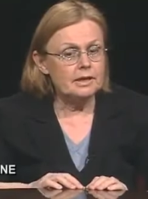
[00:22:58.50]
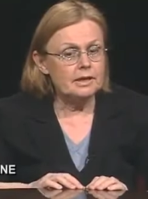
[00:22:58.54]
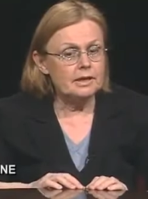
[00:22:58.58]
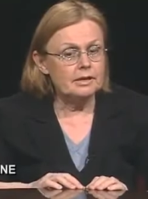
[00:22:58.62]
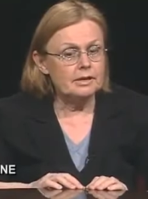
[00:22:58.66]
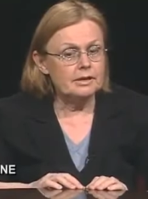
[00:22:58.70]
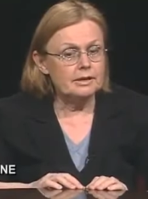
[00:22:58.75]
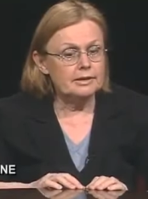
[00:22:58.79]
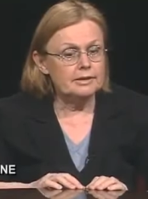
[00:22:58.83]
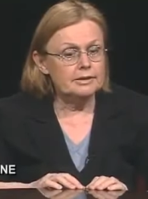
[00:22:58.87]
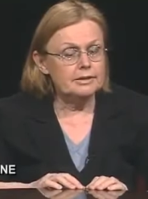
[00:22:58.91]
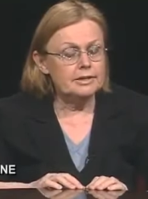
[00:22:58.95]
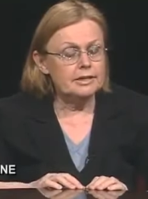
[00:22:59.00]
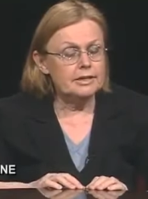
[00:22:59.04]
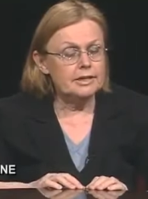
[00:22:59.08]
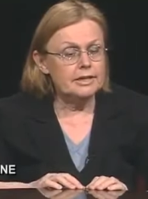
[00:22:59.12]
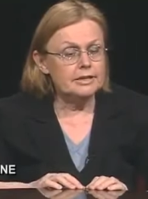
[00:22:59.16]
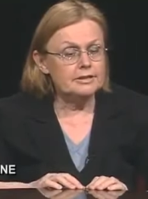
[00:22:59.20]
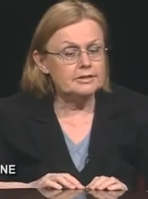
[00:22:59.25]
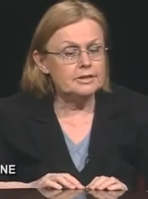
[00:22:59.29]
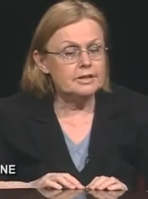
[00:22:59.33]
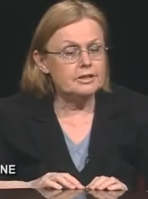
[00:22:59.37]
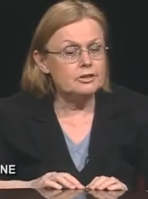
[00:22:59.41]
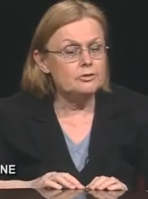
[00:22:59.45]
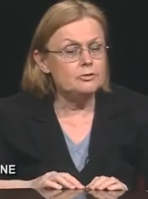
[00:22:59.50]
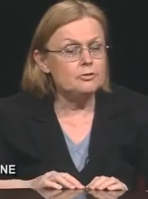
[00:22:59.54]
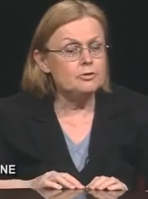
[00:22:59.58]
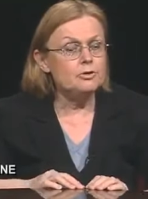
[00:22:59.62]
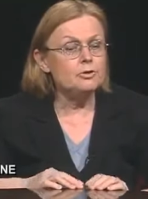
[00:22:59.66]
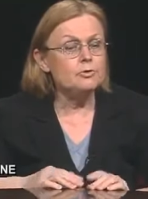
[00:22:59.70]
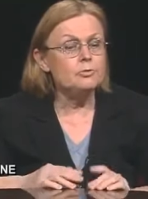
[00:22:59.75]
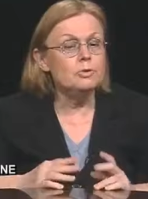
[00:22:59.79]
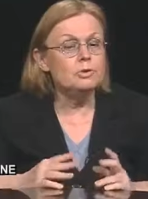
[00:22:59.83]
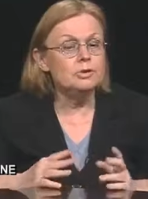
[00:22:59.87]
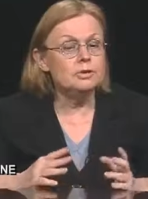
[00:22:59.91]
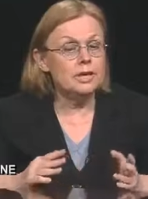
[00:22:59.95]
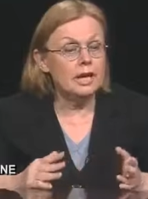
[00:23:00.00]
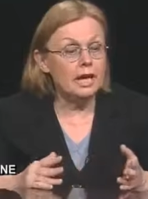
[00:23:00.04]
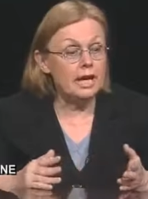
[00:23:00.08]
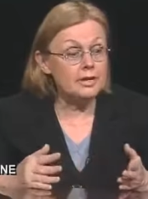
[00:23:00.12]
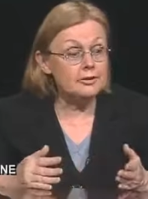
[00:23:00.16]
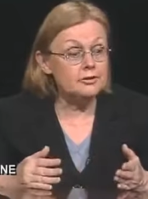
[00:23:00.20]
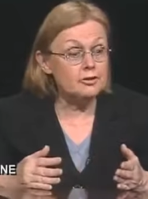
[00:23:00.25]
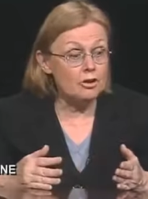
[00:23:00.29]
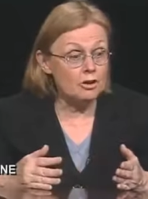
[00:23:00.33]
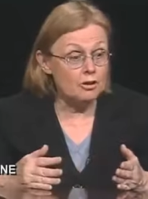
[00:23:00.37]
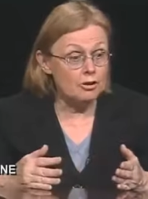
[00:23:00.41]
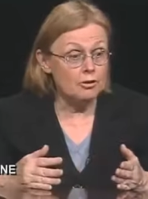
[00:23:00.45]
uh, it, you, you will
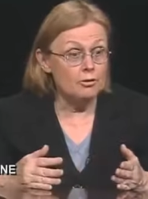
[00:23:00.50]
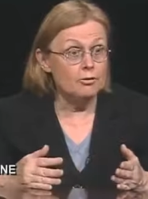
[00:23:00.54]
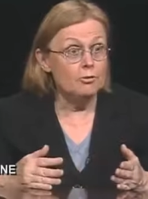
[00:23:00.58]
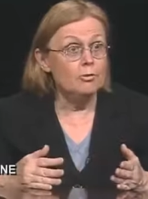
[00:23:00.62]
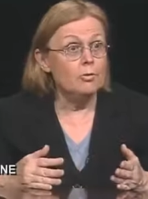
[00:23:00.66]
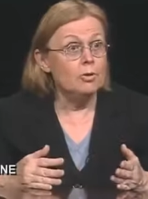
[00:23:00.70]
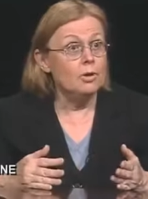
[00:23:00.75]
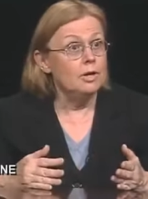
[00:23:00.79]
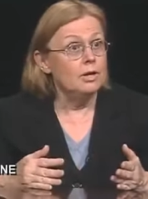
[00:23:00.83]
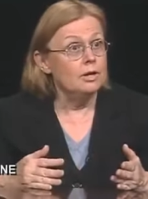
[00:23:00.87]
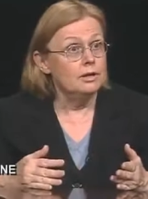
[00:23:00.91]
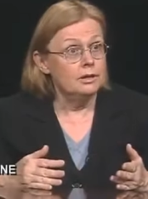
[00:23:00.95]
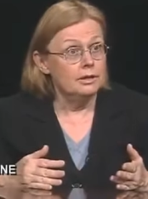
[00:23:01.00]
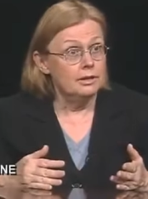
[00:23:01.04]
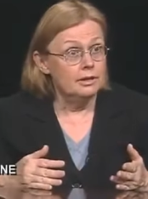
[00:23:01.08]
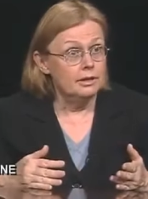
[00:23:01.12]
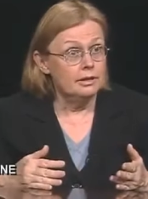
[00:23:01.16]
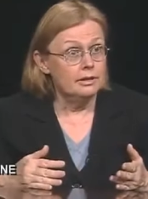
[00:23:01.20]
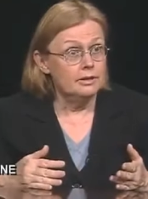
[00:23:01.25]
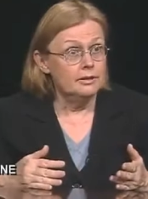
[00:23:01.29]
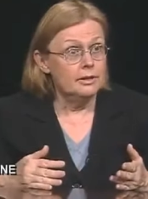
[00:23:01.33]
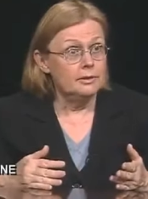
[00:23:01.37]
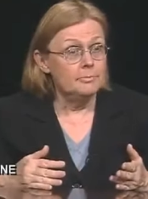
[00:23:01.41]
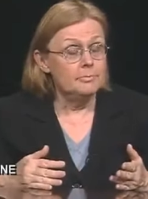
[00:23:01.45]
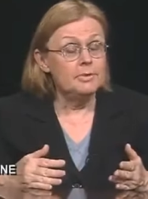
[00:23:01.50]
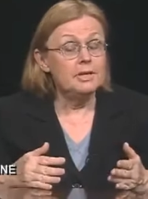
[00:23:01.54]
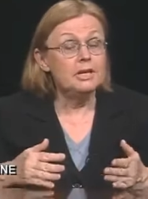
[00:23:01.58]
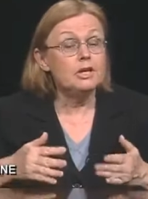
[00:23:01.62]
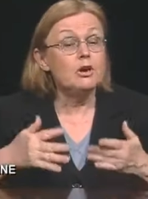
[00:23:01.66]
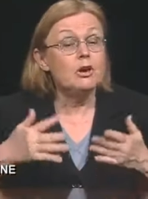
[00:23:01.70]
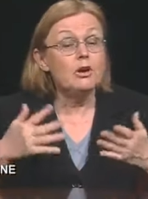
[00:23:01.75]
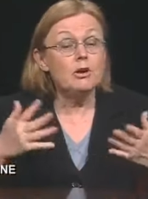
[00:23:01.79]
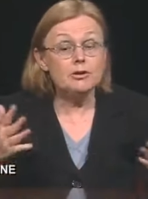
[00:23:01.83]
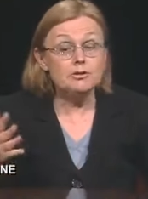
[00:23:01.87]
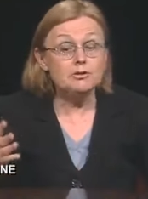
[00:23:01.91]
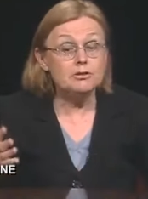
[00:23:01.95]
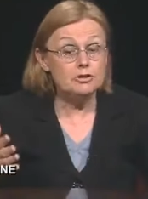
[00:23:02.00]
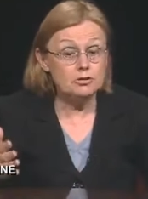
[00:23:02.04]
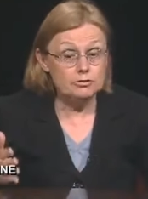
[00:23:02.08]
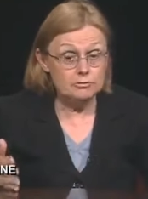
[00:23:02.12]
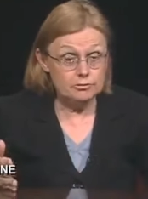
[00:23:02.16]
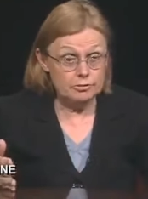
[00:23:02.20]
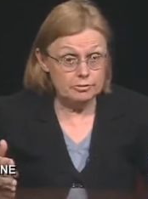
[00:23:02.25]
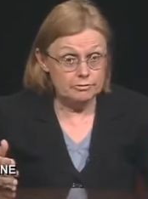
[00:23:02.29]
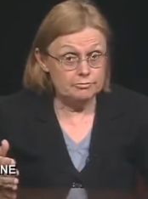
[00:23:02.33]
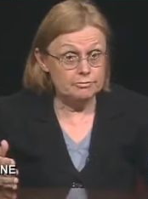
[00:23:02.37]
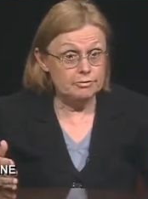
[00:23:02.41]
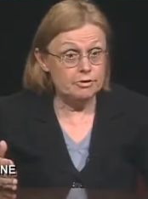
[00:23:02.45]
not know, uh, because
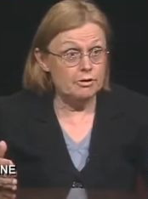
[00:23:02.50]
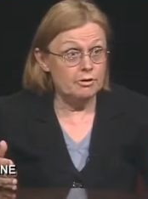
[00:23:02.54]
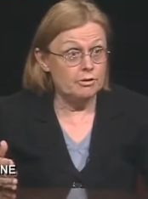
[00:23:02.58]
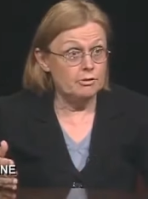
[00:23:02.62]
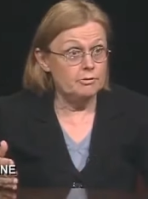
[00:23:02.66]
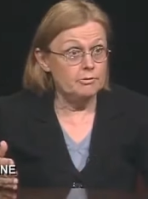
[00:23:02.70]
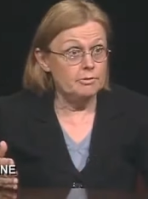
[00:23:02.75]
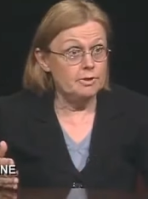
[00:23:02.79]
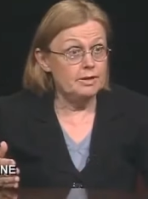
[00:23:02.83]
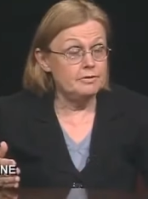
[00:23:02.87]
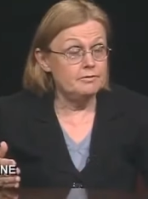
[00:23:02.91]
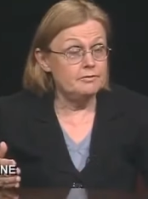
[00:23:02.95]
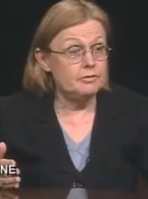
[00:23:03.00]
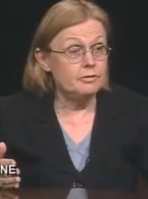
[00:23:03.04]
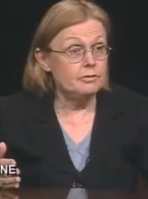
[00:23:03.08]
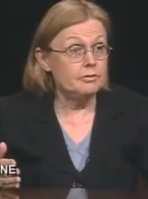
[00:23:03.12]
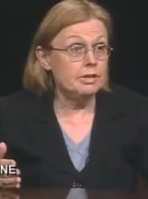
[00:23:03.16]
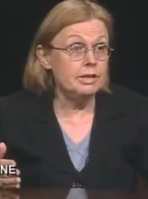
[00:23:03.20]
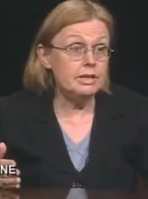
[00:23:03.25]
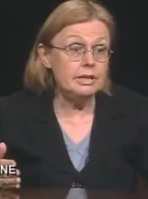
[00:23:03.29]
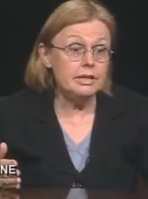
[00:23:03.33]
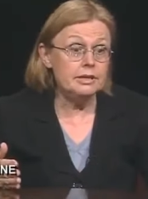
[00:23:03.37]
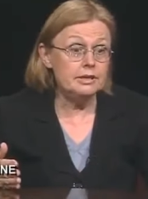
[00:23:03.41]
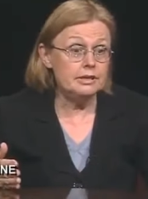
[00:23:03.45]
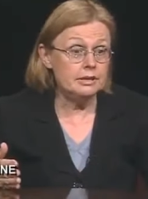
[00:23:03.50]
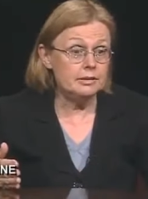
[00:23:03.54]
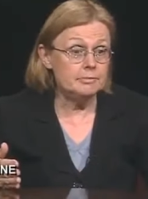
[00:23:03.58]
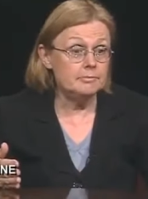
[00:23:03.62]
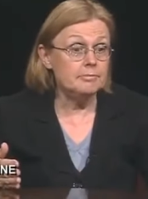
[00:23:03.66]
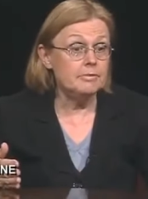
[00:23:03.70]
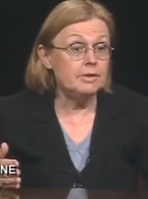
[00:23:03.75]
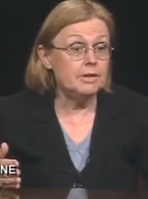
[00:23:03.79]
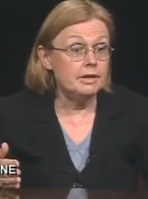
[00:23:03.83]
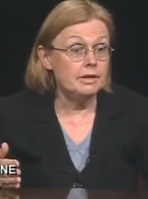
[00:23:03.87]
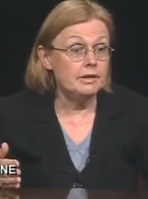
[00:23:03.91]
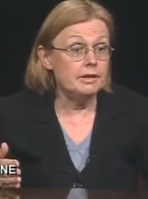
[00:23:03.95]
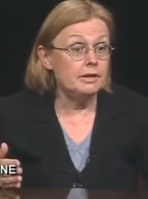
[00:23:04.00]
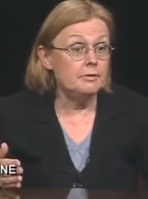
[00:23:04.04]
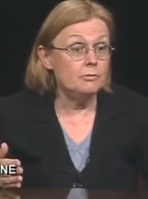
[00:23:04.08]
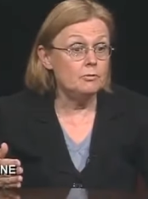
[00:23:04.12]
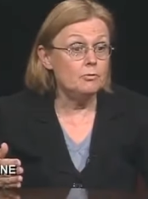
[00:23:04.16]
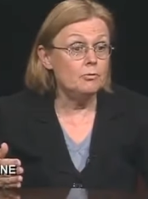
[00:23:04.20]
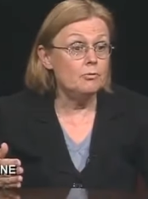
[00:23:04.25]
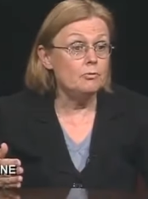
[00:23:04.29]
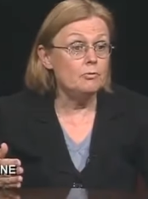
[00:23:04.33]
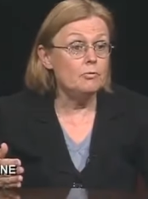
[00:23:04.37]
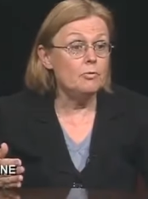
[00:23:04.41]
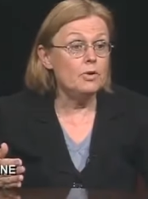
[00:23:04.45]
you don't know if you're eating them,
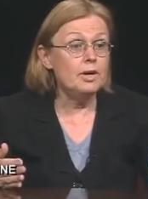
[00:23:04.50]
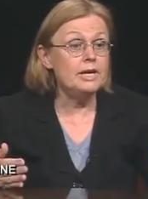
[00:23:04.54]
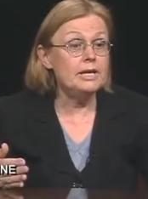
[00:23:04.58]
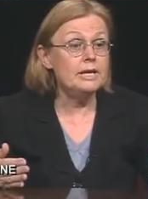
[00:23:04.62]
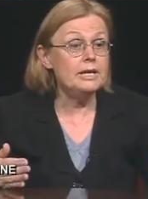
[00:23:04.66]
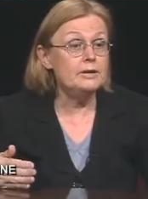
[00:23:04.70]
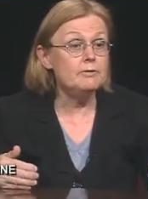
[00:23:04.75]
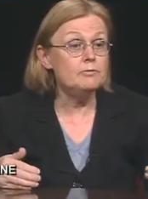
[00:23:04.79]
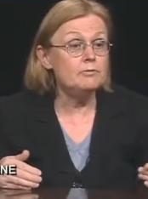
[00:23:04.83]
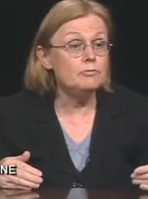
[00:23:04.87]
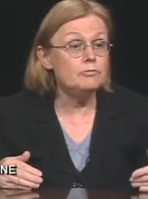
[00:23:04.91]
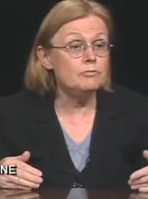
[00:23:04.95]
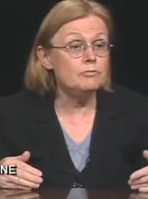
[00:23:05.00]
we